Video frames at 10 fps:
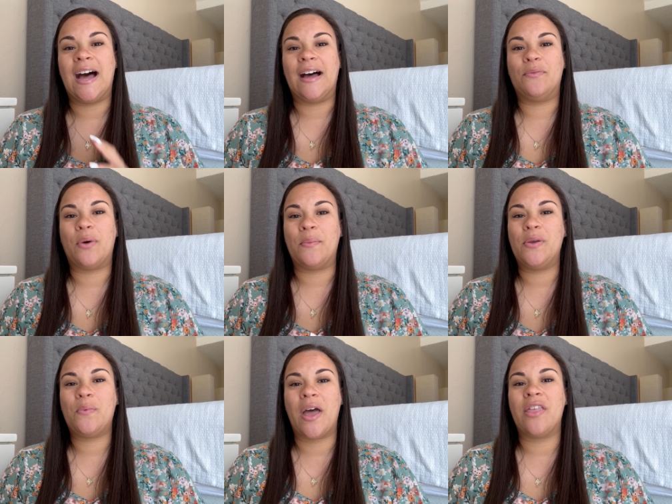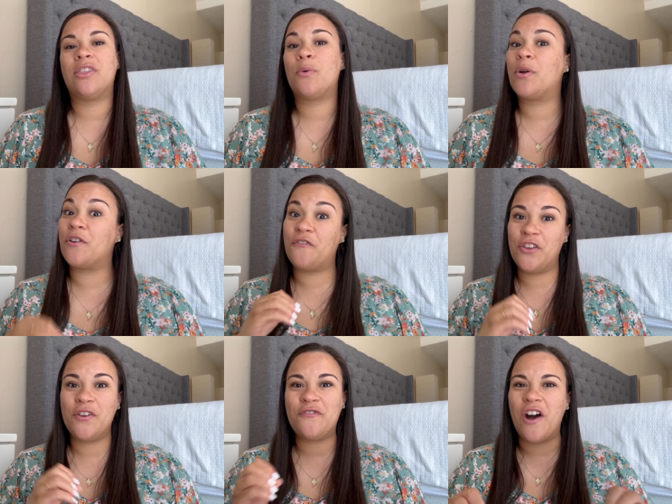When we went, there were a
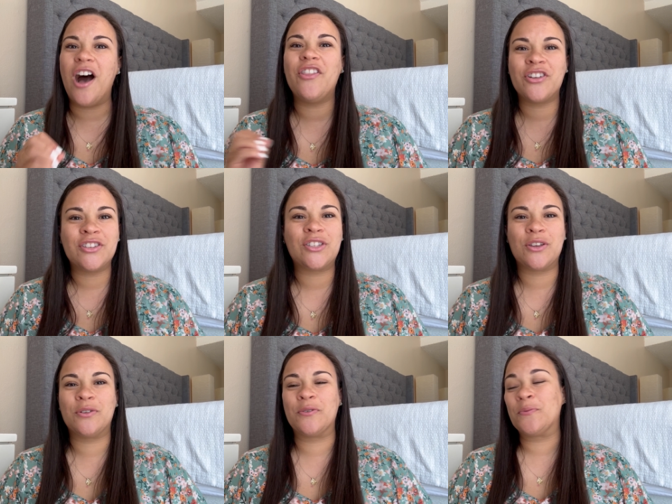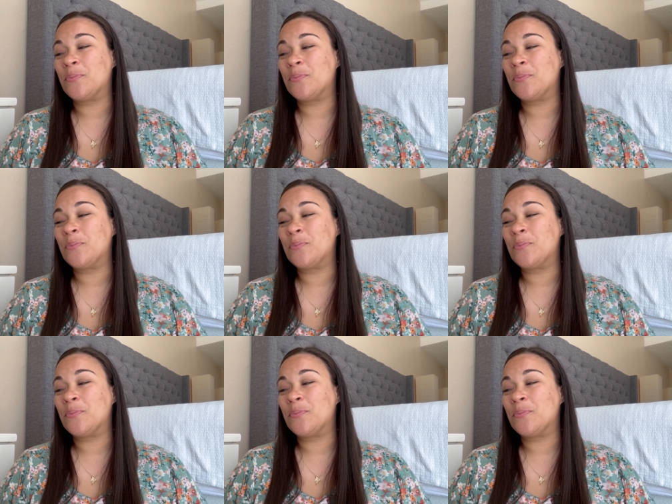few fathers who